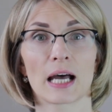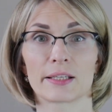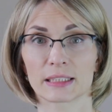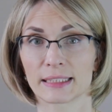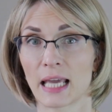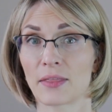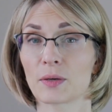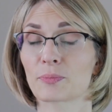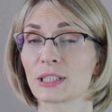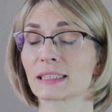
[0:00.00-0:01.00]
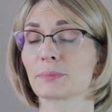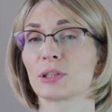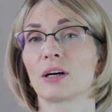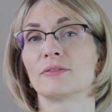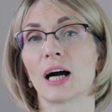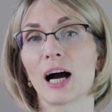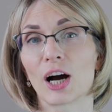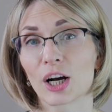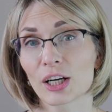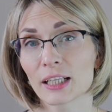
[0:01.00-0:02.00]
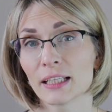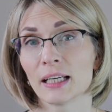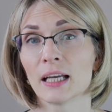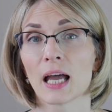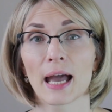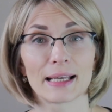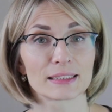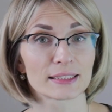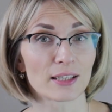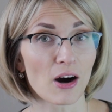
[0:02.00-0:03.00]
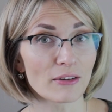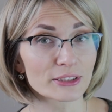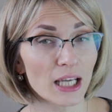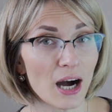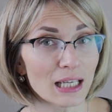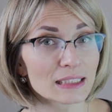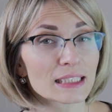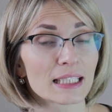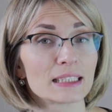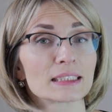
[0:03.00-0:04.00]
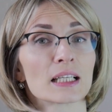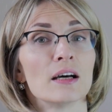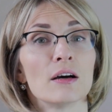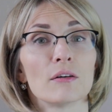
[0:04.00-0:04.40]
understand the principle of hard and soft consonants,